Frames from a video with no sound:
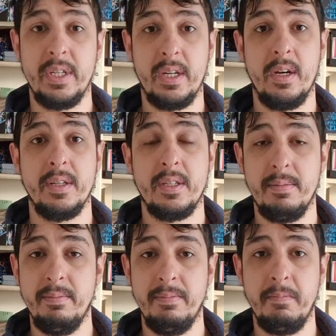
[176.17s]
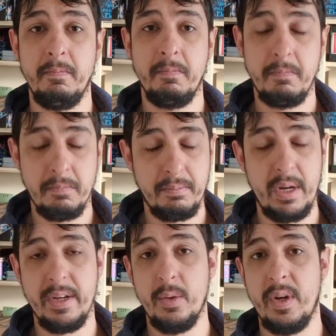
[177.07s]
cards.
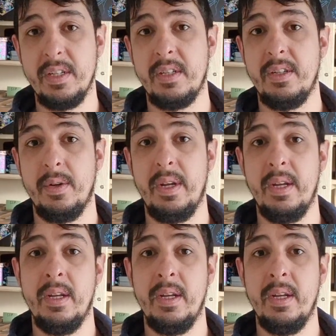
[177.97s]
Plenty of ways to do it.